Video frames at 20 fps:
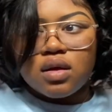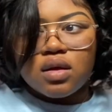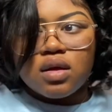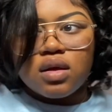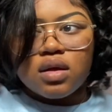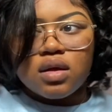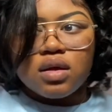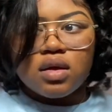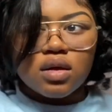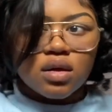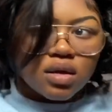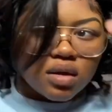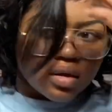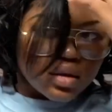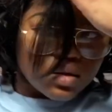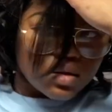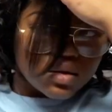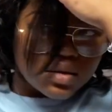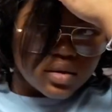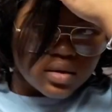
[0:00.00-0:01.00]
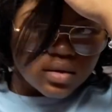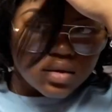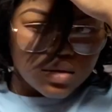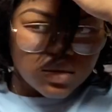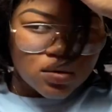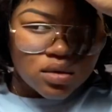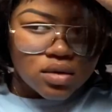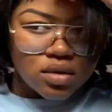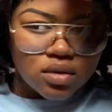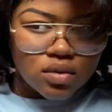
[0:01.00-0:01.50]
And
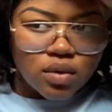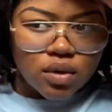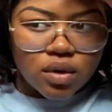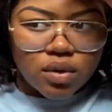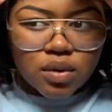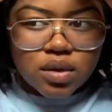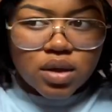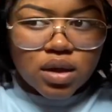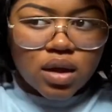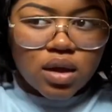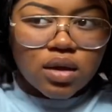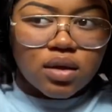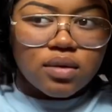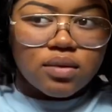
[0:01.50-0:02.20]
work with that.